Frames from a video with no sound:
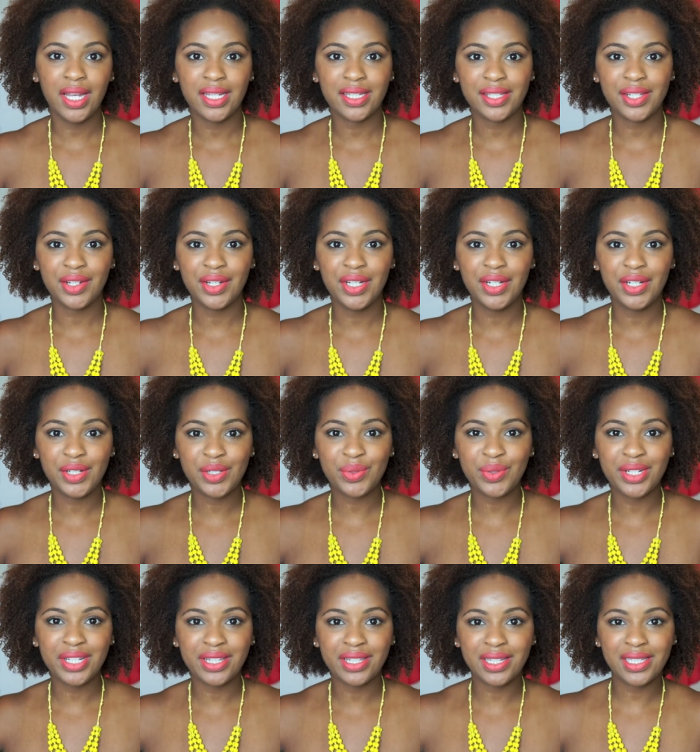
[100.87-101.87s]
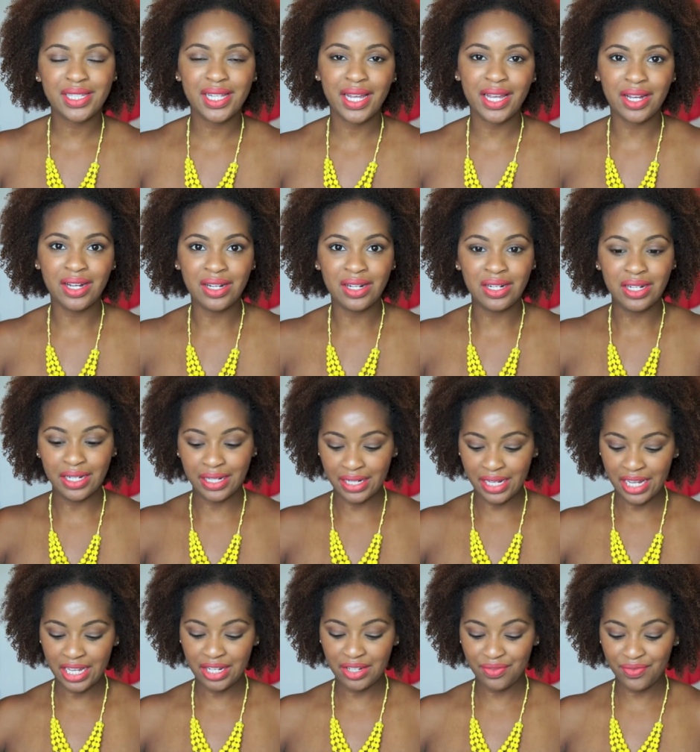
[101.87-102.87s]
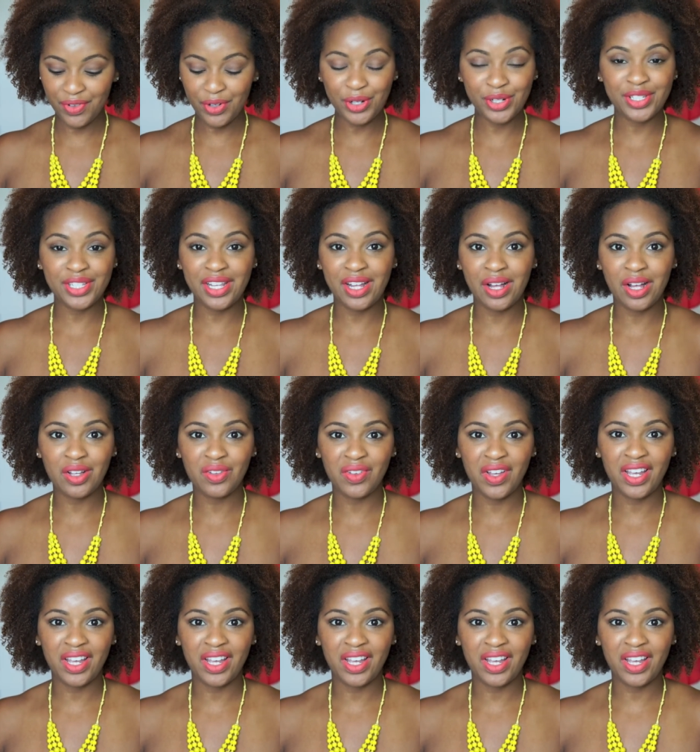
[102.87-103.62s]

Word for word: Okay, so here's what it looks like on. And first off,